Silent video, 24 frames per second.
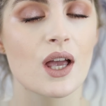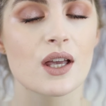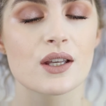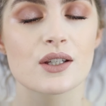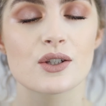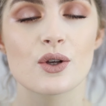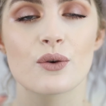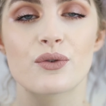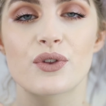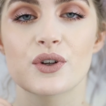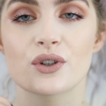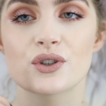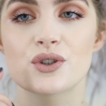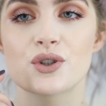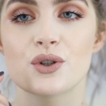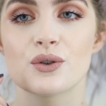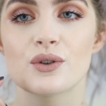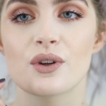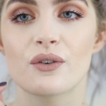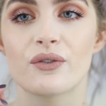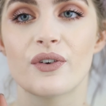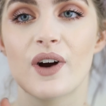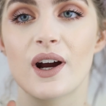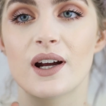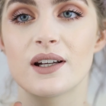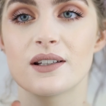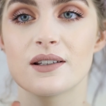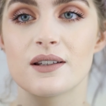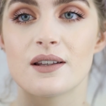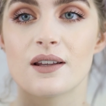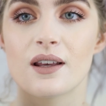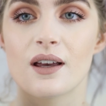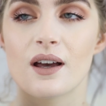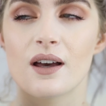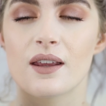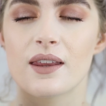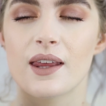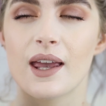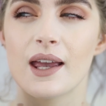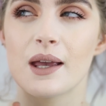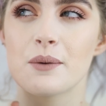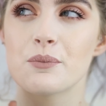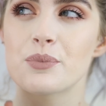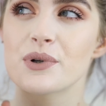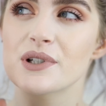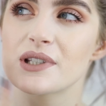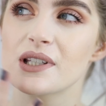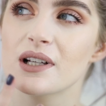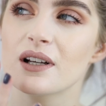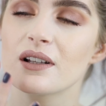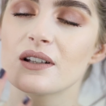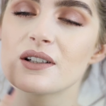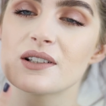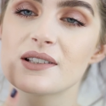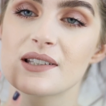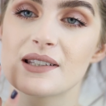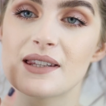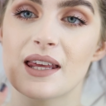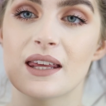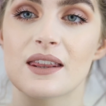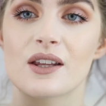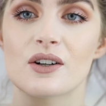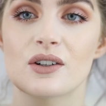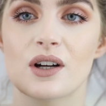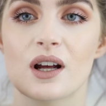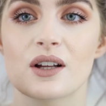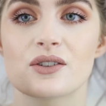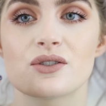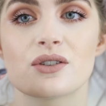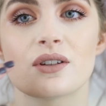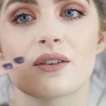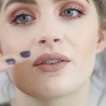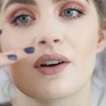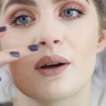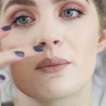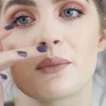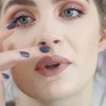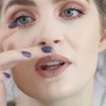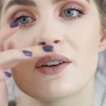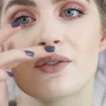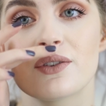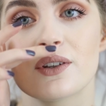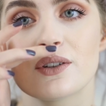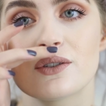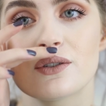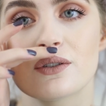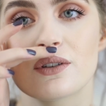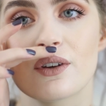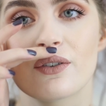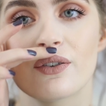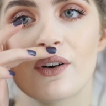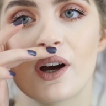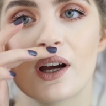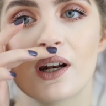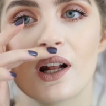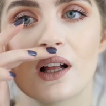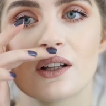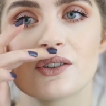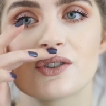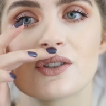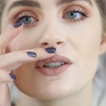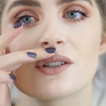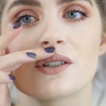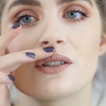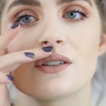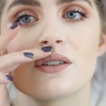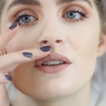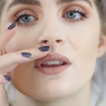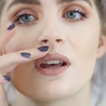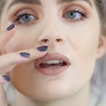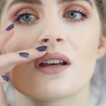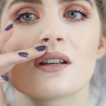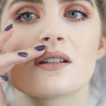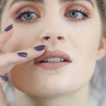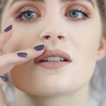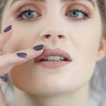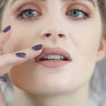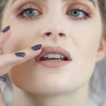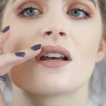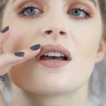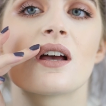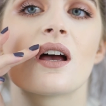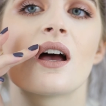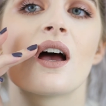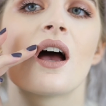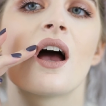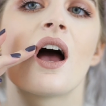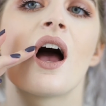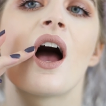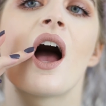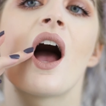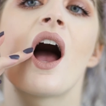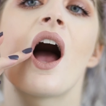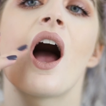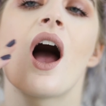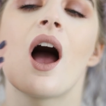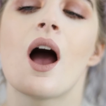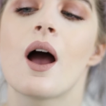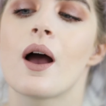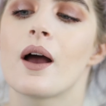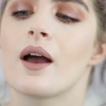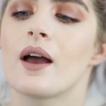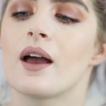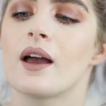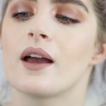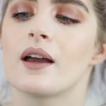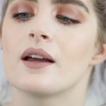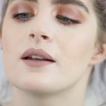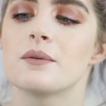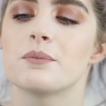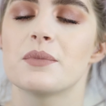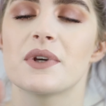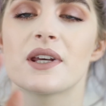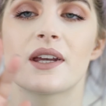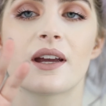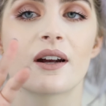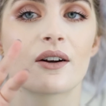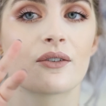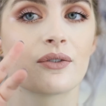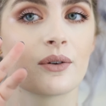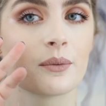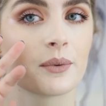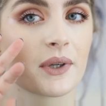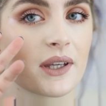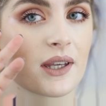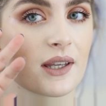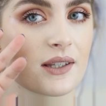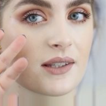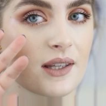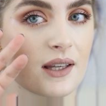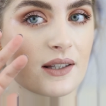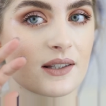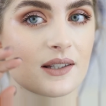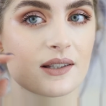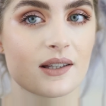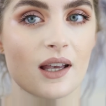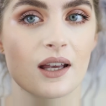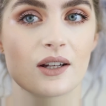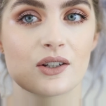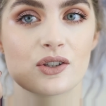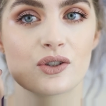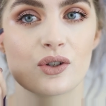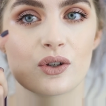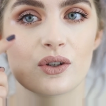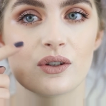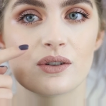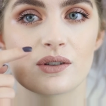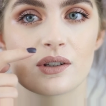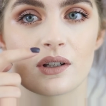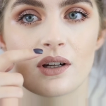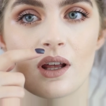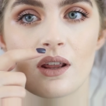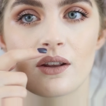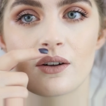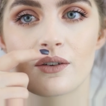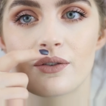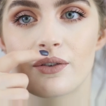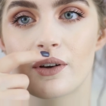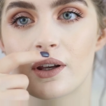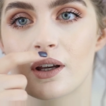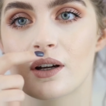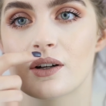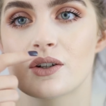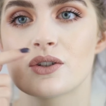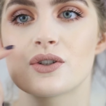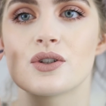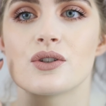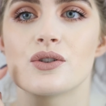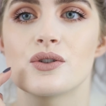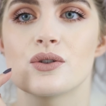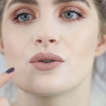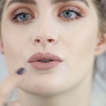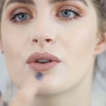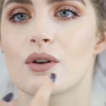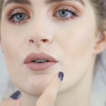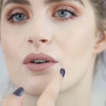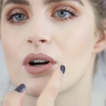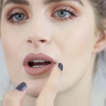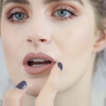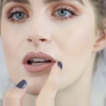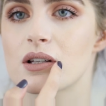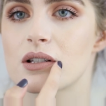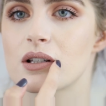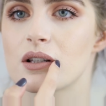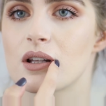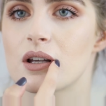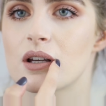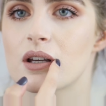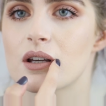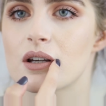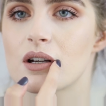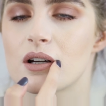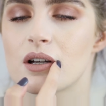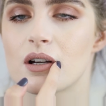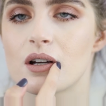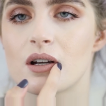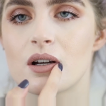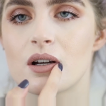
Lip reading: So if they're too defined, in particular today they're not too defined, but if they're too defined, I'll just do this. And be careful because it stains, so use another finger to do the rest, like